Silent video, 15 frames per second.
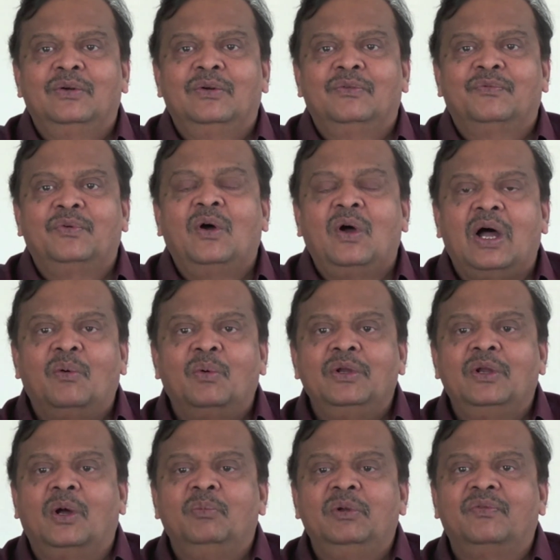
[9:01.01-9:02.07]
for our
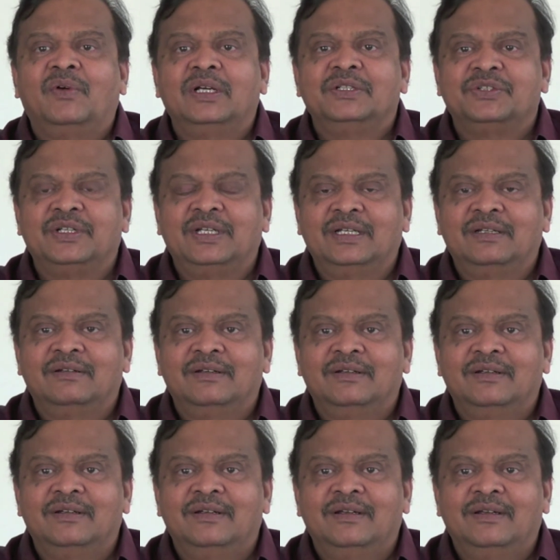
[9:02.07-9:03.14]
normal functioning
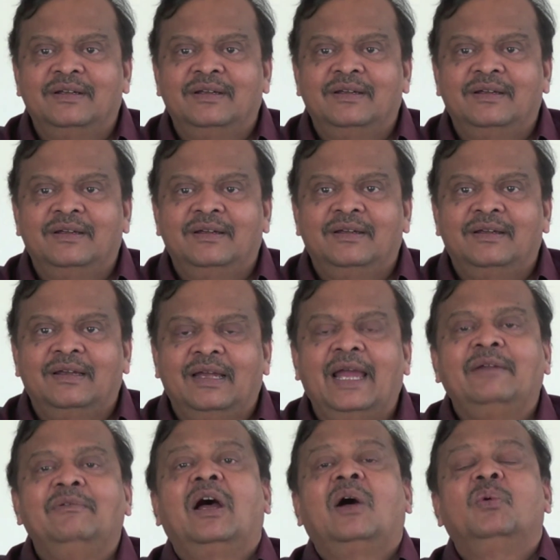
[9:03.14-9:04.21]

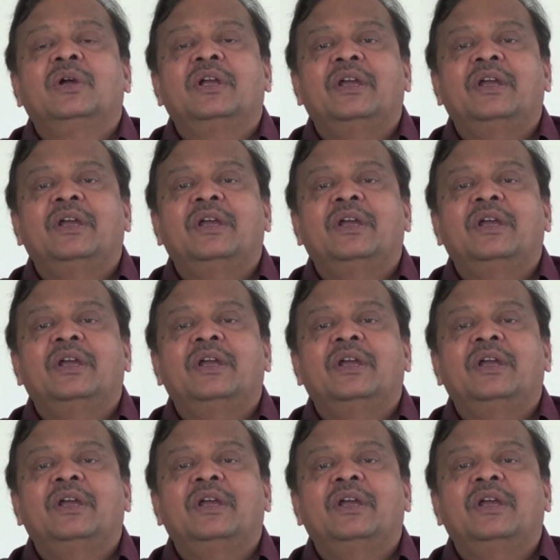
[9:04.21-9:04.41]
and our